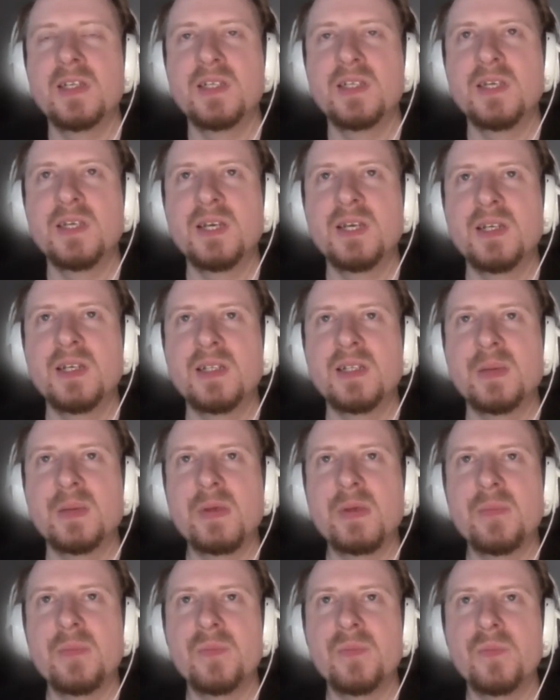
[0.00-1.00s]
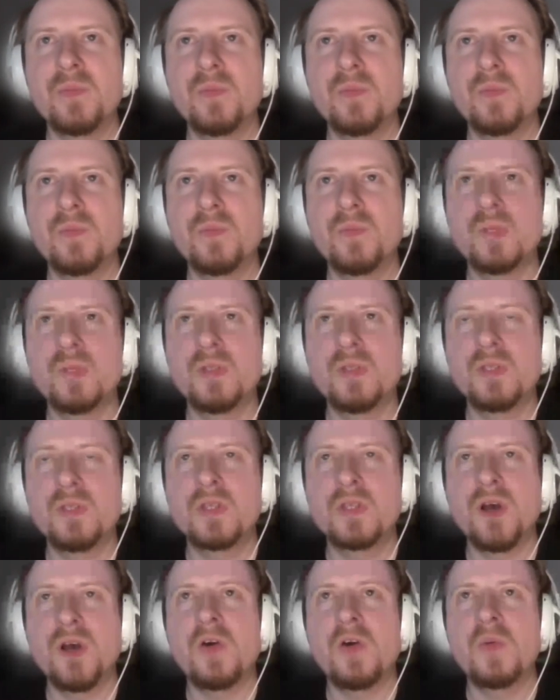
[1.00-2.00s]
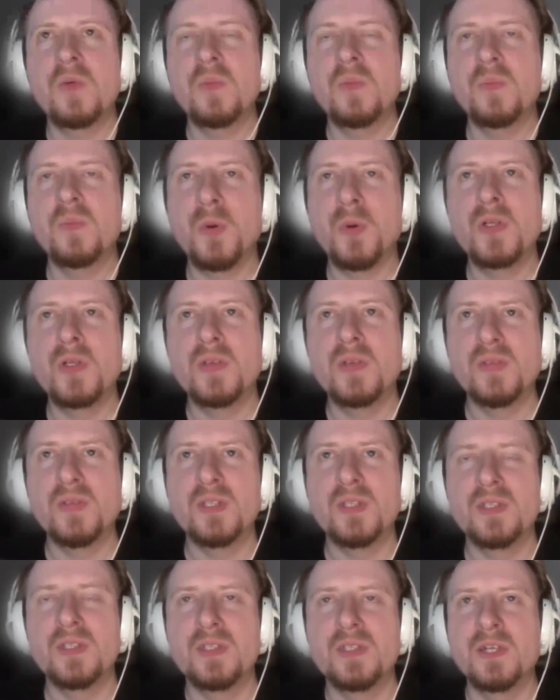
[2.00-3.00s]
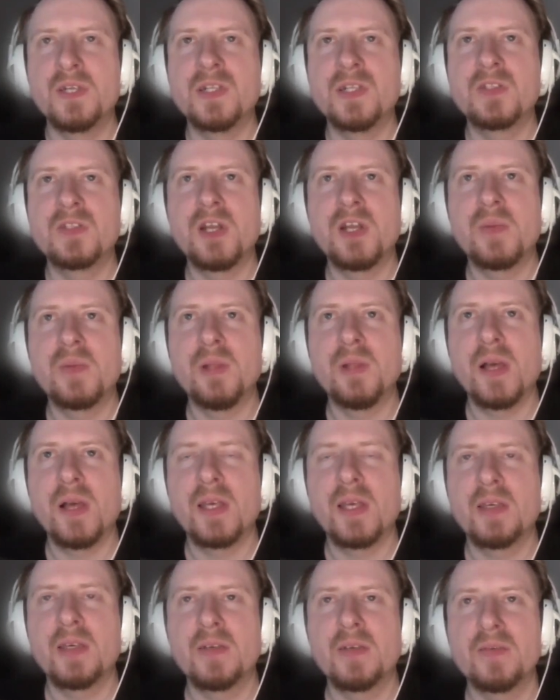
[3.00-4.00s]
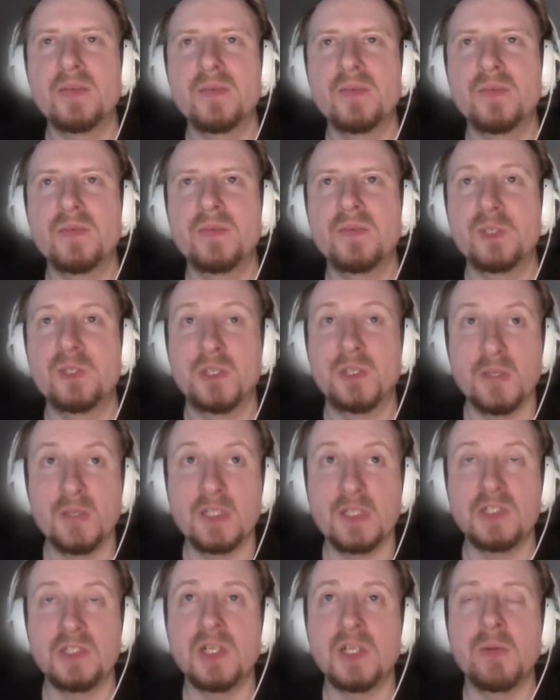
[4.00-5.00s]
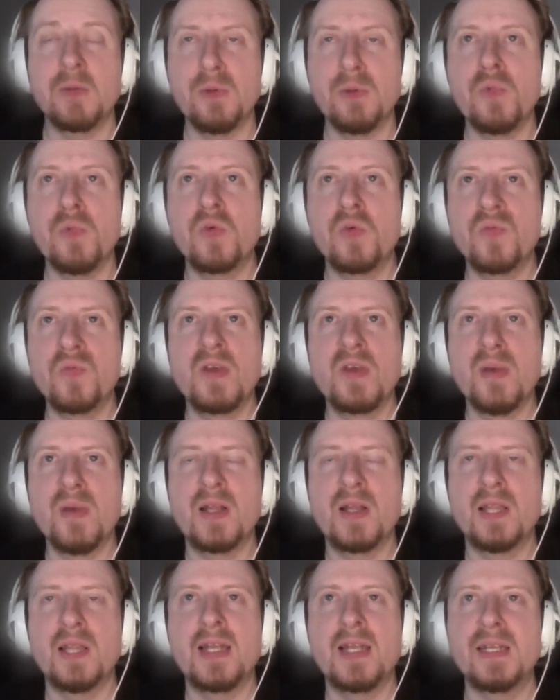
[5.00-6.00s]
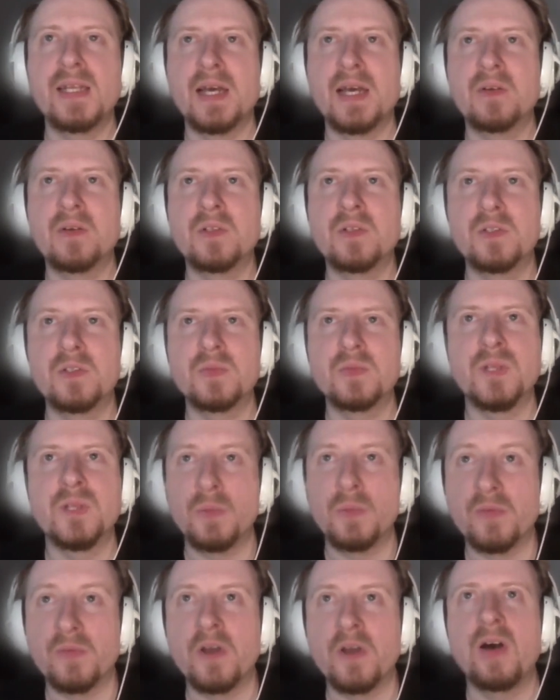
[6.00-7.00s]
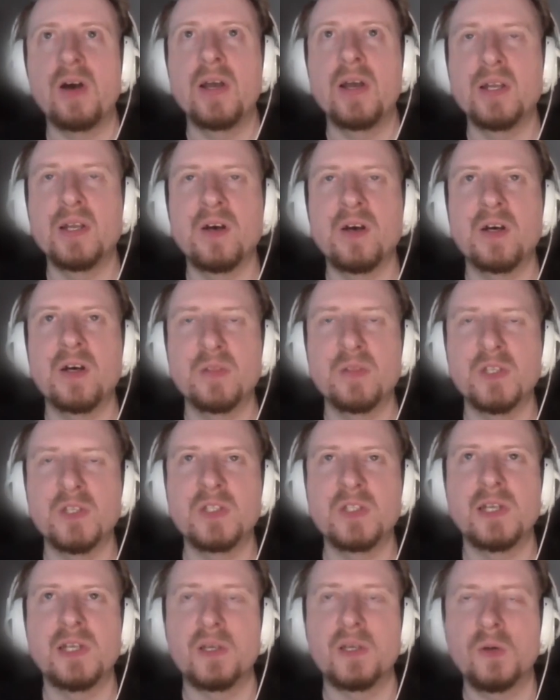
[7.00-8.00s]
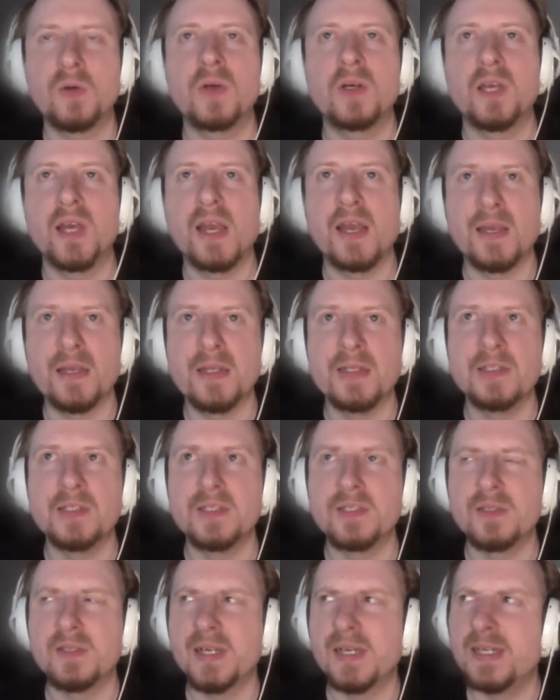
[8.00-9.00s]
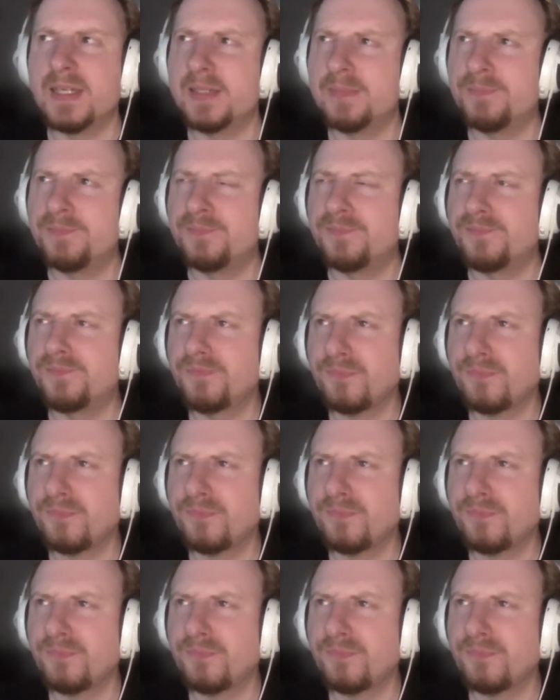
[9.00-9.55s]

Yeah, I mean, the whole point of this is that it's going to be like this is going to be more female led now because we've got Ironheart and there's still Okoye and